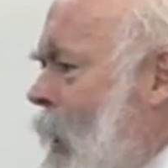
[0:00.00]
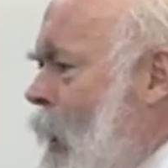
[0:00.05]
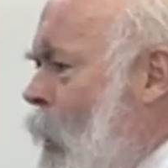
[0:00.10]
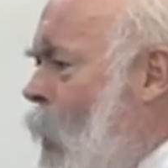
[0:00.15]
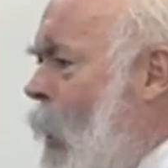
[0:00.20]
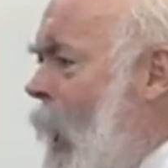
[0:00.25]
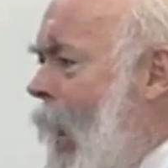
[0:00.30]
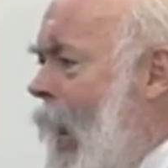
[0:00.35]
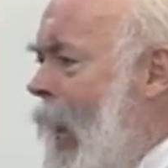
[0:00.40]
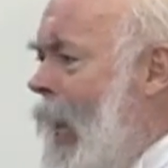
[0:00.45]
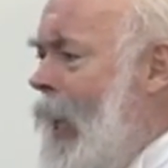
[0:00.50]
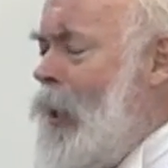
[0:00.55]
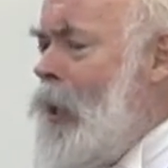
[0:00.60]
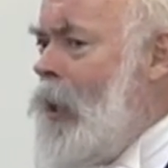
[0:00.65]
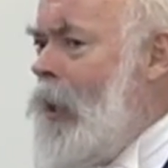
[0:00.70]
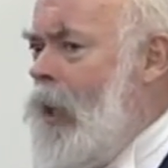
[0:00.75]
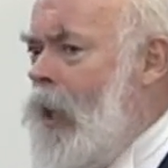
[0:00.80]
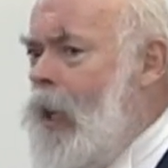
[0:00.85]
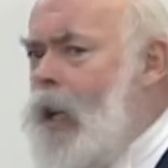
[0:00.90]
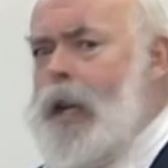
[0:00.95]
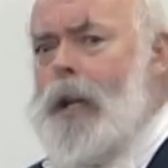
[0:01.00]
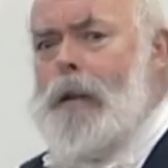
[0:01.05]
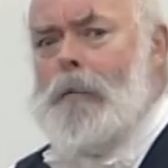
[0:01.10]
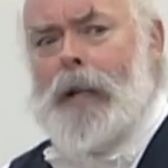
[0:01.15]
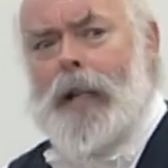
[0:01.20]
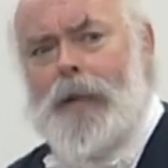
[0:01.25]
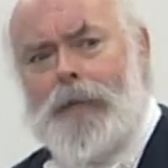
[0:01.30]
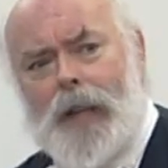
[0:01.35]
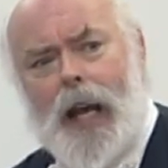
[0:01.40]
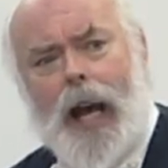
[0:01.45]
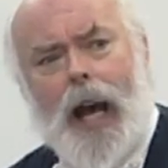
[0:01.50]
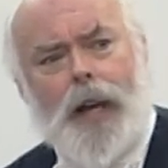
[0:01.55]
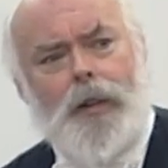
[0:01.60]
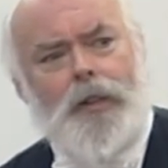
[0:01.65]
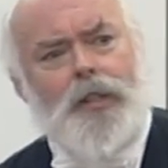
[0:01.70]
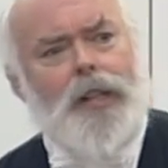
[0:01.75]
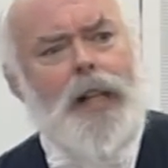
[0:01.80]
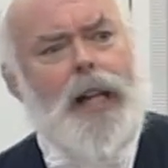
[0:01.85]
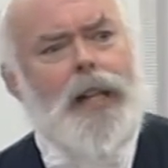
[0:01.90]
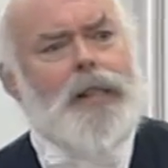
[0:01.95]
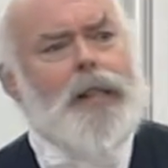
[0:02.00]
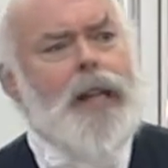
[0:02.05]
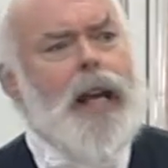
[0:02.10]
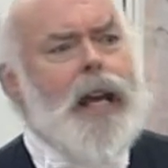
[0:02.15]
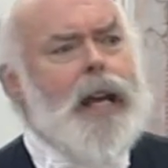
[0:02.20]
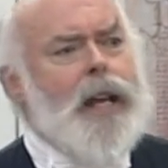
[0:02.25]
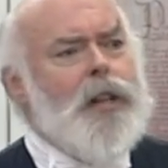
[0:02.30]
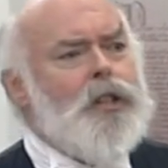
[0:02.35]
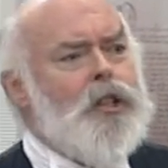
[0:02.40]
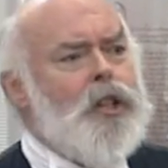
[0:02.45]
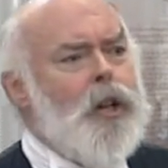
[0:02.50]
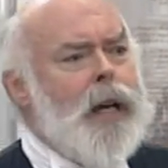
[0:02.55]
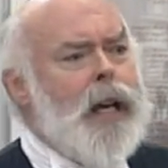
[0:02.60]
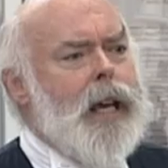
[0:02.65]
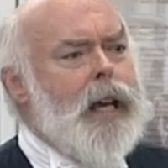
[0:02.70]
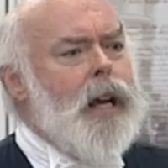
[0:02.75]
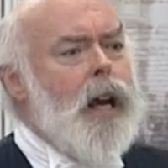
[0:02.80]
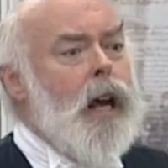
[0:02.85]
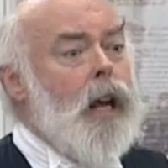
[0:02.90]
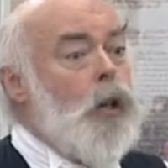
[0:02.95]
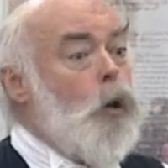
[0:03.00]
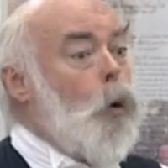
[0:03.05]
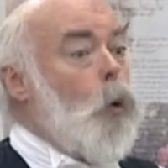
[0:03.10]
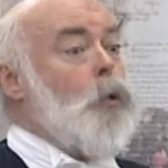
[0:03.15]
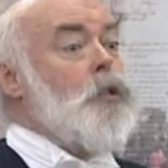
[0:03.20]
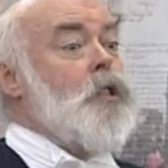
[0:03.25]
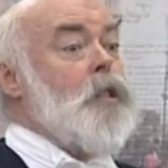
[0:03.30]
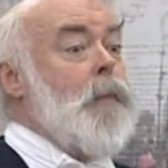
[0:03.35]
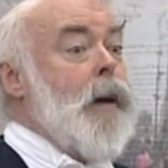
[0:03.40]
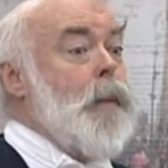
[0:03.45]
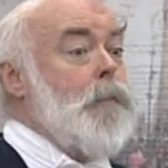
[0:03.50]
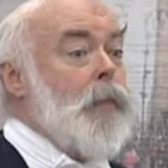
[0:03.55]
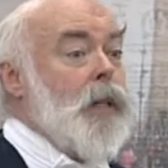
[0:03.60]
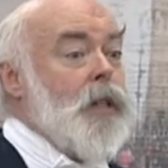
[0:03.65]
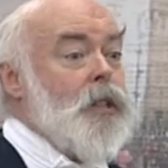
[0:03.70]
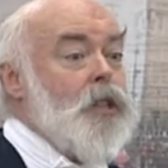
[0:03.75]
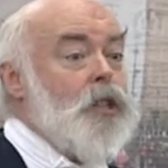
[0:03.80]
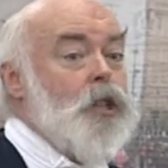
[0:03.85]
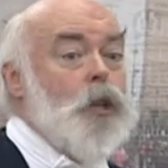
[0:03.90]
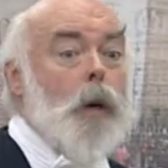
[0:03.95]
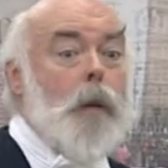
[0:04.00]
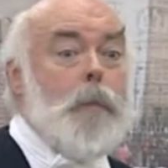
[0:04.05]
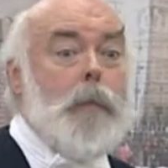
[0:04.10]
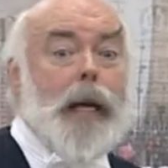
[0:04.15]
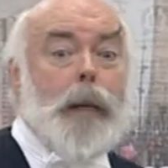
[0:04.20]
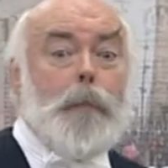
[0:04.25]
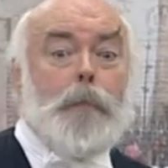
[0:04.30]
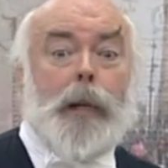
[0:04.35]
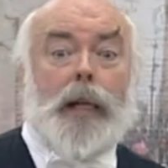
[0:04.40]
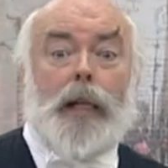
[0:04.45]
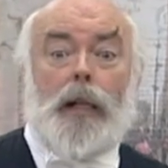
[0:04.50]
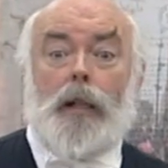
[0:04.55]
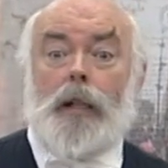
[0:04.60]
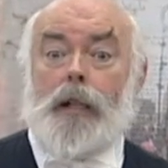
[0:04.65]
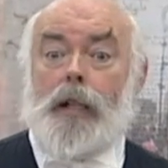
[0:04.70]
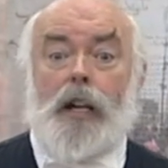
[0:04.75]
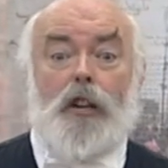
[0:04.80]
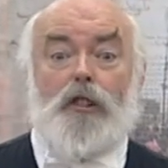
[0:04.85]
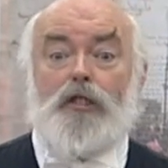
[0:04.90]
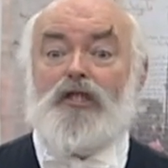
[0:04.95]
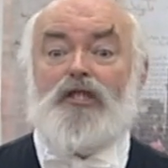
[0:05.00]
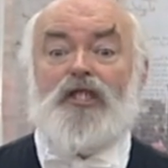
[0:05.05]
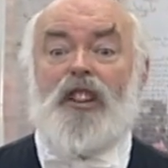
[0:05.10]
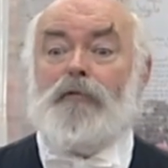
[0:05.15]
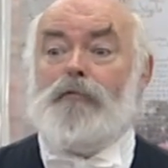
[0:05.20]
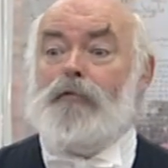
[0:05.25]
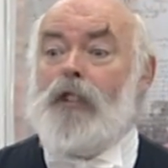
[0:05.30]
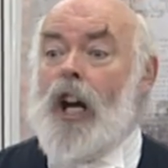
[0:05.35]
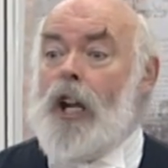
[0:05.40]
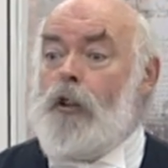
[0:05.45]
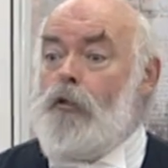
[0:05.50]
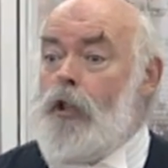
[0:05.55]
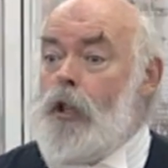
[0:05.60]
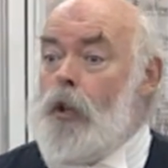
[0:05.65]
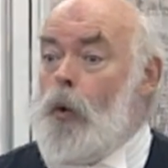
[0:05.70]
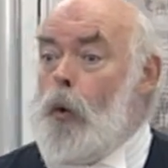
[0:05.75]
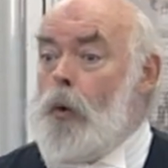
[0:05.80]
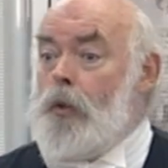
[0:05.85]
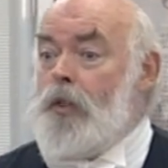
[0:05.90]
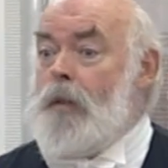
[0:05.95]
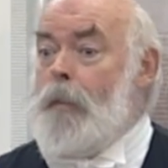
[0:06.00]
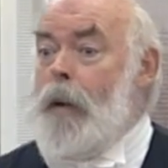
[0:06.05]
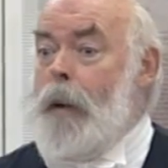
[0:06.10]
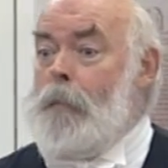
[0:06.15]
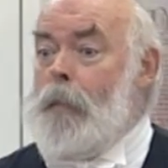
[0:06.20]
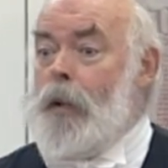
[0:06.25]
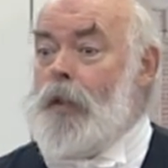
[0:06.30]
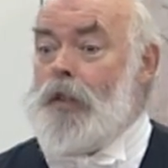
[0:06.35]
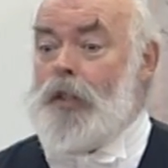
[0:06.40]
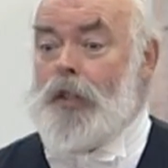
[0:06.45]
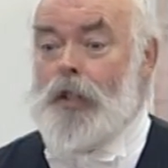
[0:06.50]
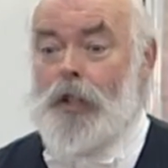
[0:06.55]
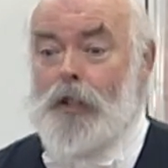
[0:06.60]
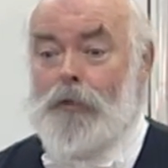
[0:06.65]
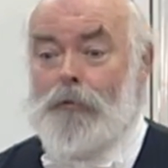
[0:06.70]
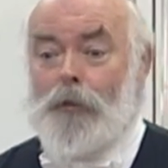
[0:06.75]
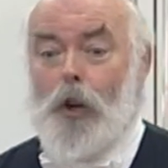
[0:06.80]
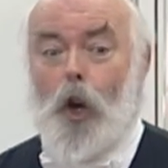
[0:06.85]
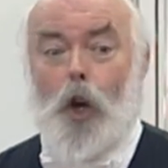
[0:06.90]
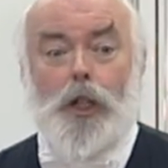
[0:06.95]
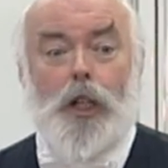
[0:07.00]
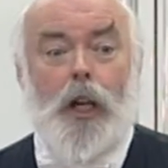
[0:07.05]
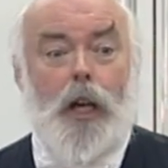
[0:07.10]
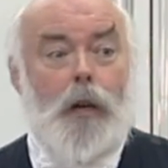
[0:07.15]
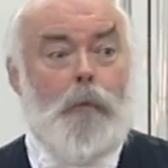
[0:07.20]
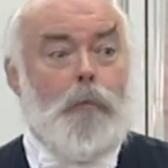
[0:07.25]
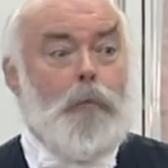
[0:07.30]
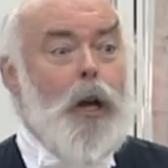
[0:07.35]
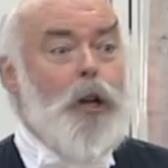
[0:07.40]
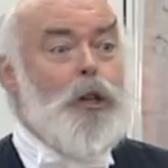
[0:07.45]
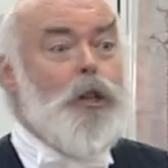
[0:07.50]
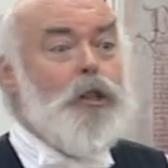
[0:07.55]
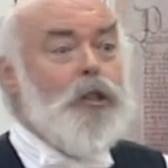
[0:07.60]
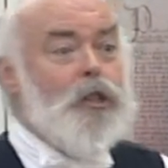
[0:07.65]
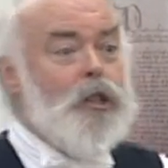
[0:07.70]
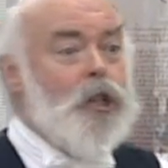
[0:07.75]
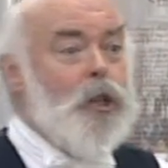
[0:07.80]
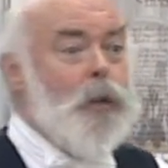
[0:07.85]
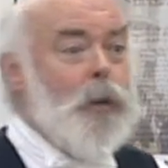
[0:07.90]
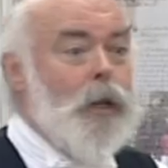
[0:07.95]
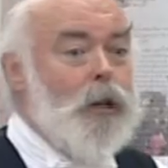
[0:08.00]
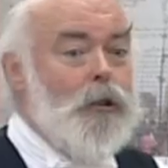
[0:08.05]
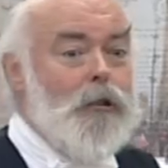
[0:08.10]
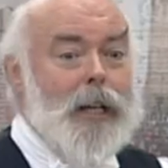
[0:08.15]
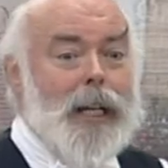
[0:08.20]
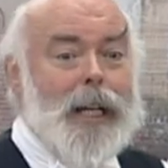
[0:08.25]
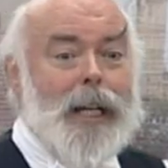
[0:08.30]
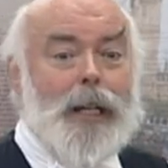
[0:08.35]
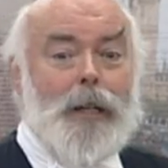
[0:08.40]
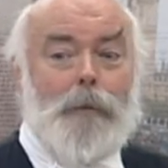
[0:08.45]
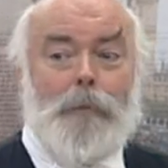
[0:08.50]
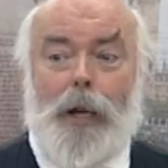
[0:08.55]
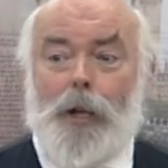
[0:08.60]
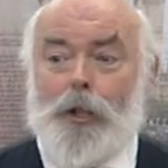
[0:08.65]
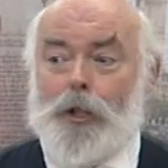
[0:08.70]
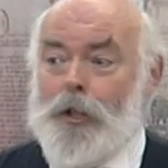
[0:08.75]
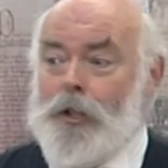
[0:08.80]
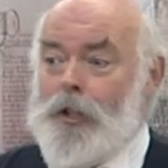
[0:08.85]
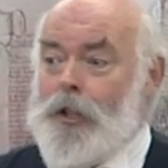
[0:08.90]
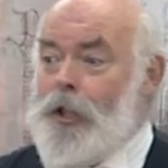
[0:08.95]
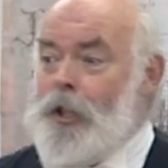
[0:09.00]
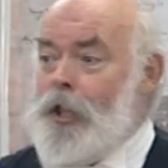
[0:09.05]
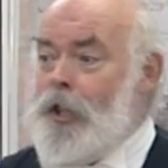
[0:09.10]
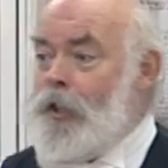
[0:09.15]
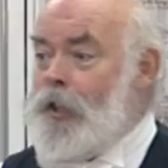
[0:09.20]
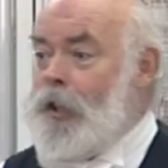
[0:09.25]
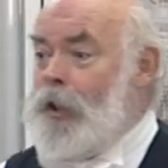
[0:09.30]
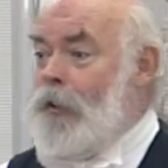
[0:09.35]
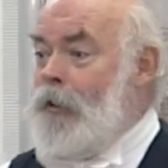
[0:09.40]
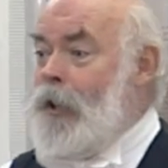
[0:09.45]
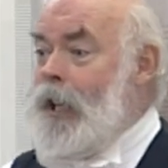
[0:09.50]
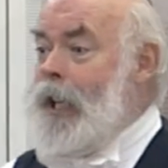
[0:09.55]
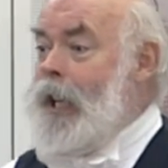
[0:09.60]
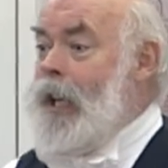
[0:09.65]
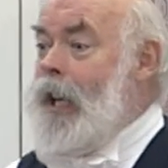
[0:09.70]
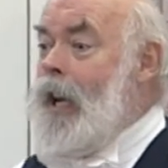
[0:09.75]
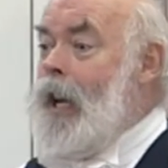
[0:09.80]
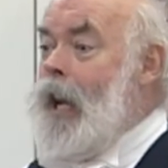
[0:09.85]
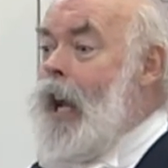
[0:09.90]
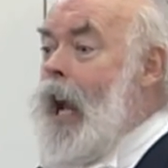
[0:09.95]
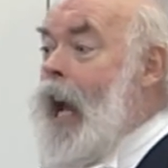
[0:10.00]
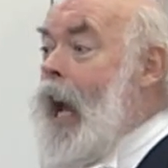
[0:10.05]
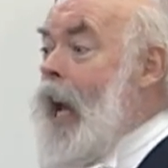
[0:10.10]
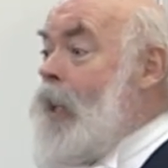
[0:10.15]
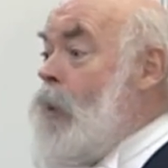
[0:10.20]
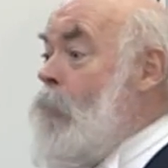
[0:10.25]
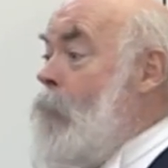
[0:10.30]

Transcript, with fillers: in your hand. But if the House, let's say, is doing Lord's amendments to a big bill and there are 700 Lord's amendments and you've got motions to agree and motions to disagree and